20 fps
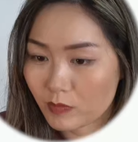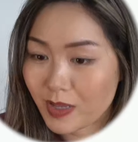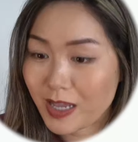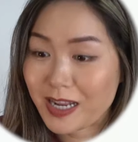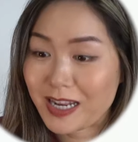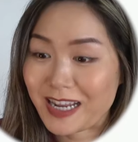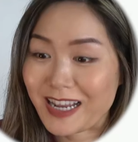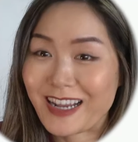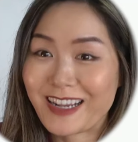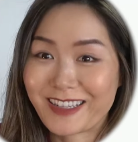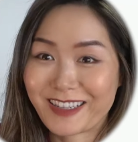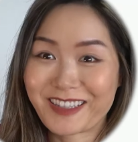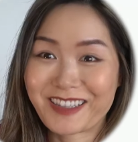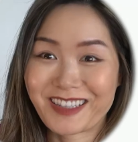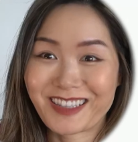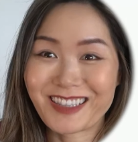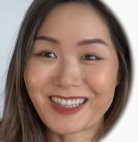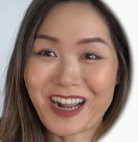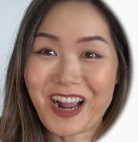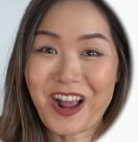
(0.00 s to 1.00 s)
That
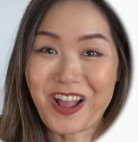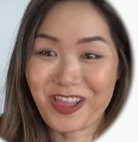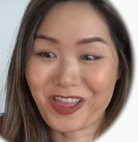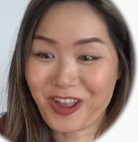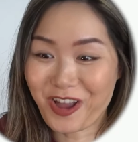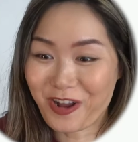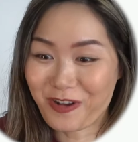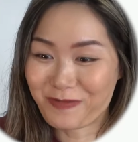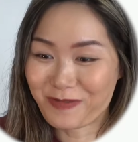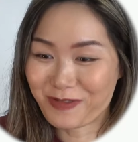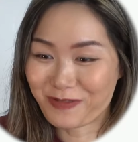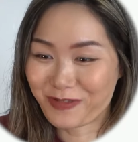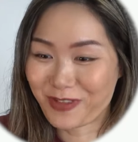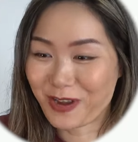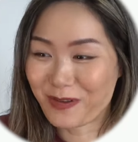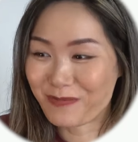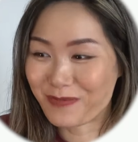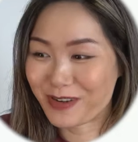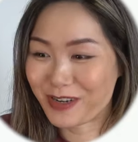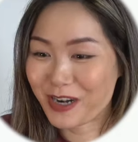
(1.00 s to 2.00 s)
is a long
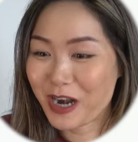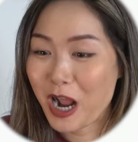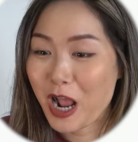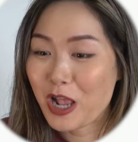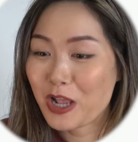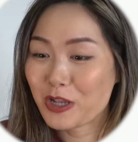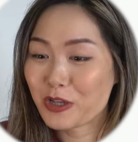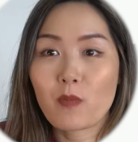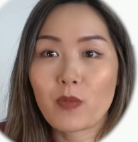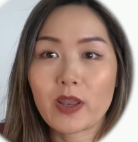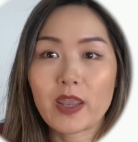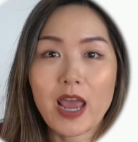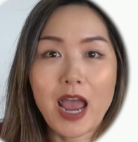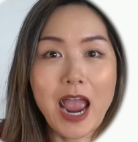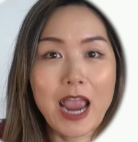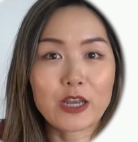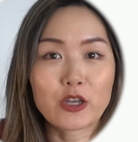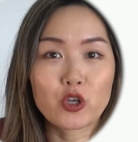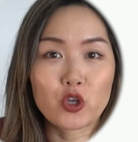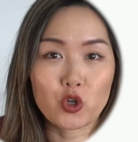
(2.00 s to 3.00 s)
number, but
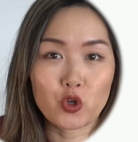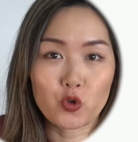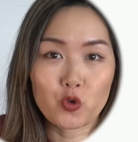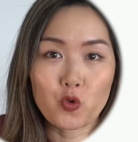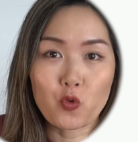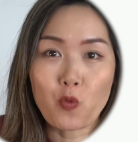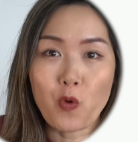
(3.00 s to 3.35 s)
I do